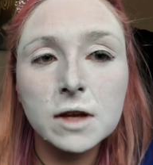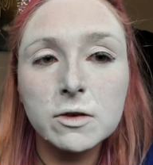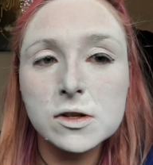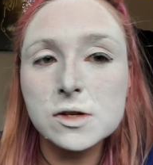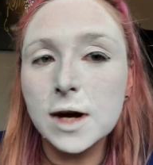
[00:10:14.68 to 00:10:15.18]

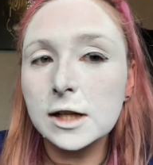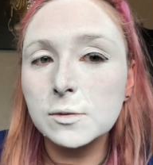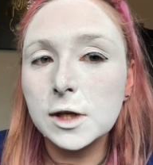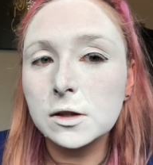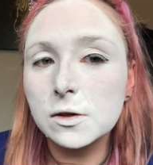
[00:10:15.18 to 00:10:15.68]

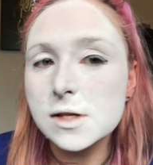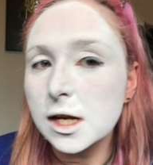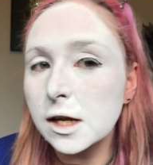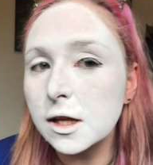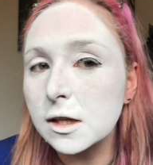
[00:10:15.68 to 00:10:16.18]

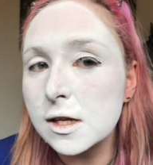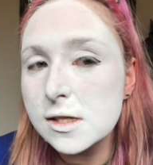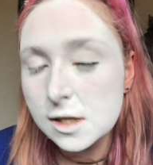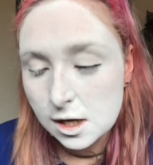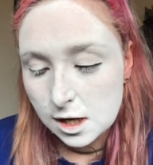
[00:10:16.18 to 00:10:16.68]
then I think
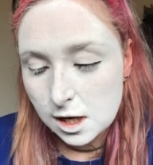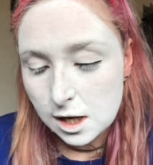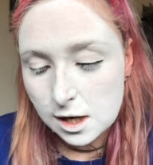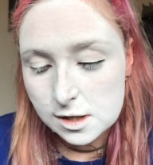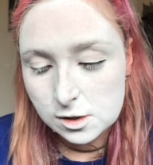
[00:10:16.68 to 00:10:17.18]
this
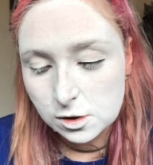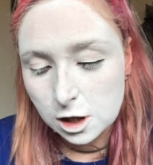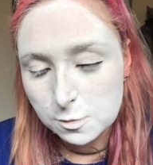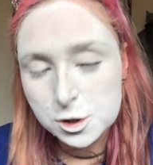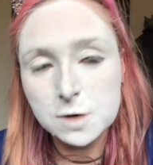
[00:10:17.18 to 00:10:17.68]
is a
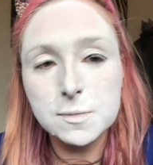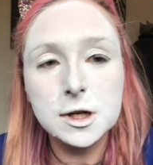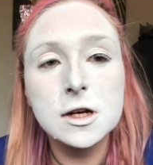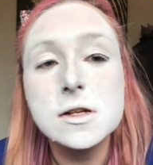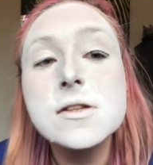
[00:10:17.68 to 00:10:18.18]
good option,
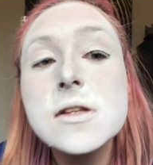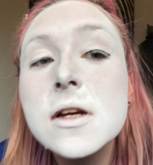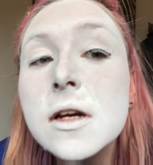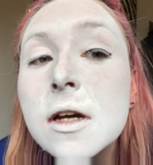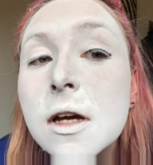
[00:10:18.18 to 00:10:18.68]
because
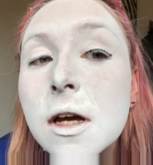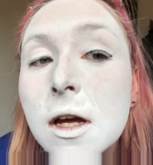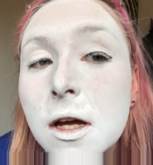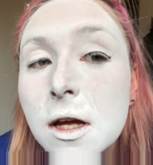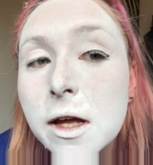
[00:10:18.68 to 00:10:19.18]

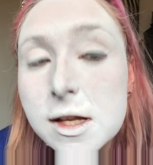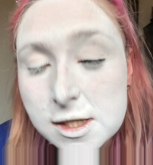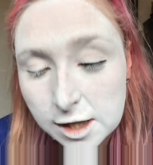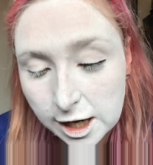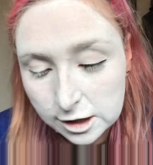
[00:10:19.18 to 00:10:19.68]

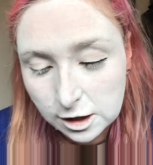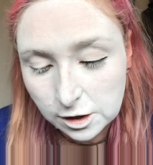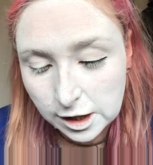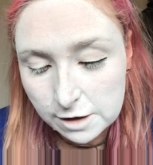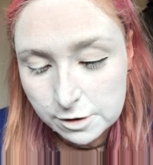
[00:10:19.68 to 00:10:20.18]
it's
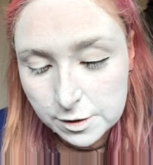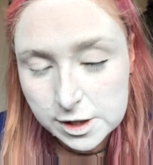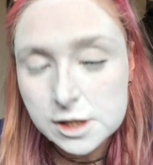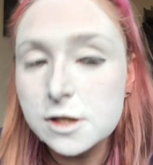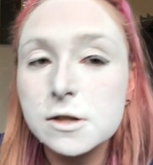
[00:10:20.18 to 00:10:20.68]
likely going to get
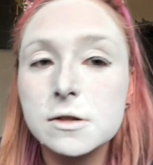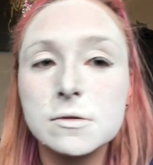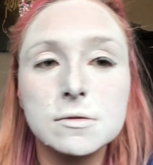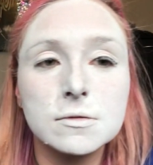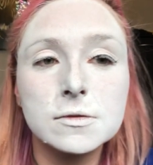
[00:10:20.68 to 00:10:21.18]
ruined
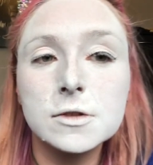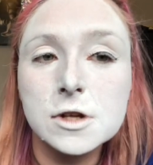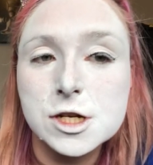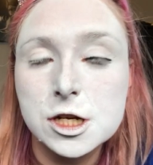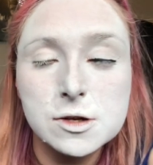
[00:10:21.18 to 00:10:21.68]

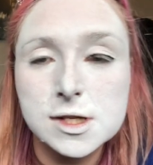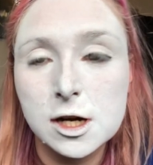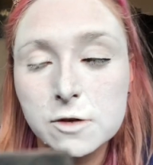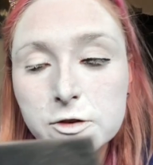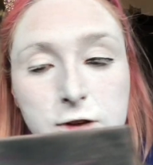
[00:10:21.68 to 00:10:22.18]
because you're
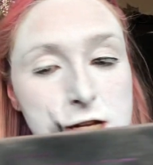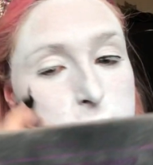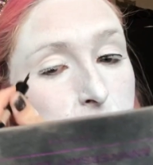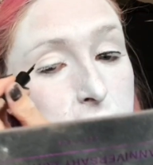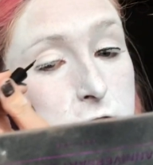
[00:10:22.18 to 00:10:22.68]
using it over
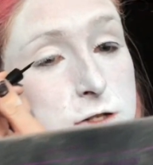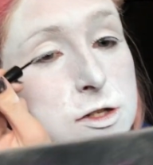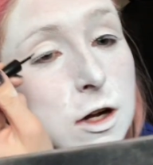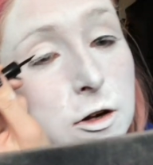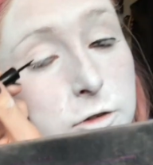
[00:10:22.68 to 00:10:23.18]
face paint
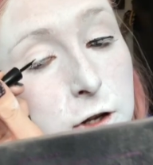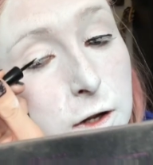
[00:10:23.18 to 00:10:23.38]
and stuff.